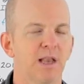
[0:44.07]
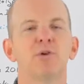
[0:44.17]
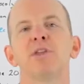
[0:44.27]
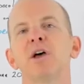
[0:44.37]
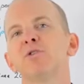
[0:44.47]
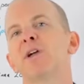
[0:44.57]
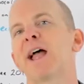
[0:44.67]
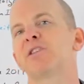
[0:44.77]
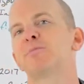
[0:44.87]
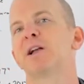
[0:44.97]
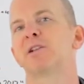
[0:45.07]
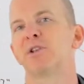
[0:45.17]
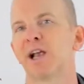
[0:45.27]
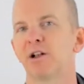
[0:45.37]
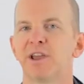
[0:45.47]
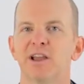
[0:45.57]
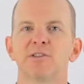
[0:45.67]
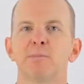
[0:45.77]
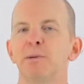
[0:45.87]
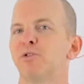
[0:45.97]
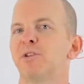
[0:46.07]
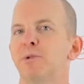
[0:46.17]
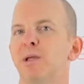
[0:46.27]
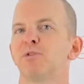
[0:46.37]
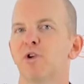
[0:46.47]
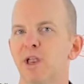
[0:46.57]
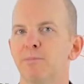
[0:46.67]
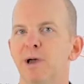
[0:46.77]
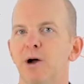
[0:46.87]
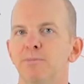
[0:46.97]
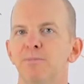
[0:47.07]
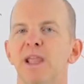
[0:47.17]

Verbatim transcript: Now, the other aspect of title tags that people sometimes forget about